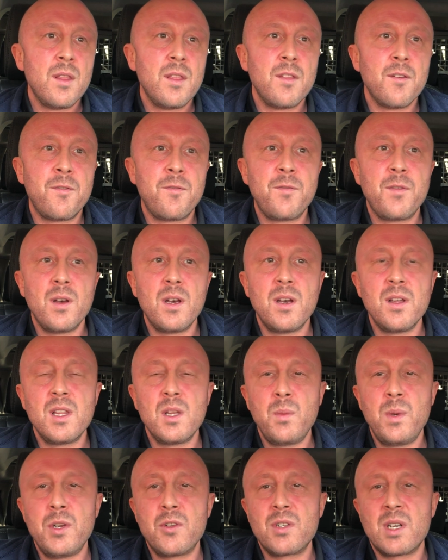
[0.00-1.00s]
The
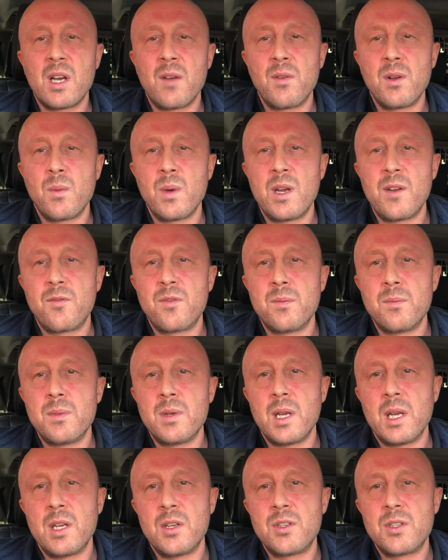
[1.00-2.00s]
further we travel away from
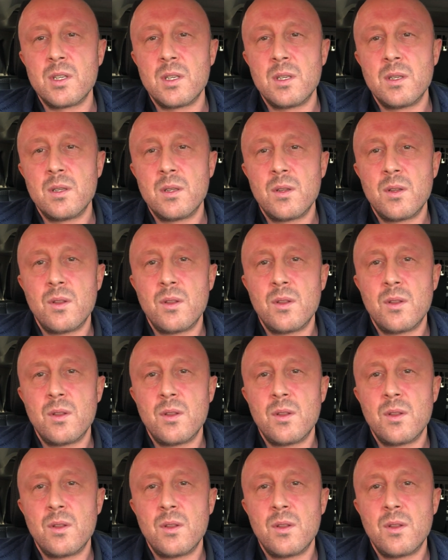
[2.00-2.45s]
nature,